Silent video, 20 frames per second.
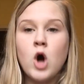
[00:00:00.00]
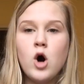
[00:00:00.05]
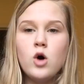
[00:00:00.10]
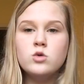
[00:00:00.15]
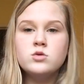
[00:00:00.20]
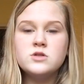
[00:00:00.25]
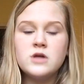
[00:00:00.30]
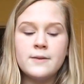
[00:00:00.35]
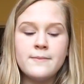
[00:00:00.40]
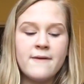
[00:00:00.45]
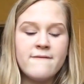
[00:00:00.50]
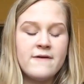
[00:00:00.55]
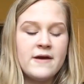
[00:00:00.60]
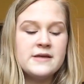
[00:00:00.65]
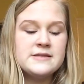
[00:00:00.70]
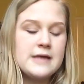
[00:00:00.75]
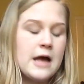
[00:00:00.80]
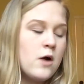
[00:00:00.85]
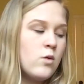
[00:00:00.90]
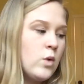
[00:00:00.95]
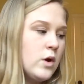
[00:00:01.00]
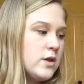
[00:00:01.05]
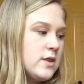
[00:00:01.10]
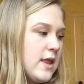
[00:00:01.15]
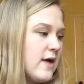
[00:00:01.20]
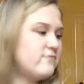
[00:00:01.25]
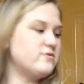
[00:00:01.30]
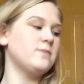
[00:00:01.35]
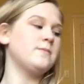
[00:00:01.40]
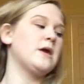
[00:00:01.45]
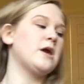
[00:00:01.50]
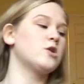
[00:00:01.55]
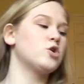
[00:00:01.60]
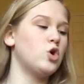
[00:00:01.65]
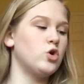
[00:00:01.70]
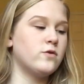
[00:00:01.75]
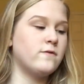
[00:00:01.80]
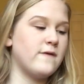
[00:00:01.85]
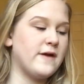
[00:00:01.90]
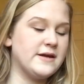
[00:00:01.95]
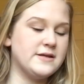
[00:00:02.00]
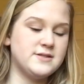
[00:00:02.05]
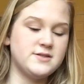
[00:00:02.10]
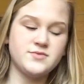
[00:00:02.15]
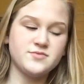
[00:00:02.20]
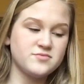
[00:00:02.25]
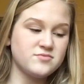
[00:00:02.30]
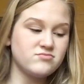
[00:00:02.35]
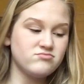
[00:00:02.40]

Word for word: gold on my face. I would love to be a gold face.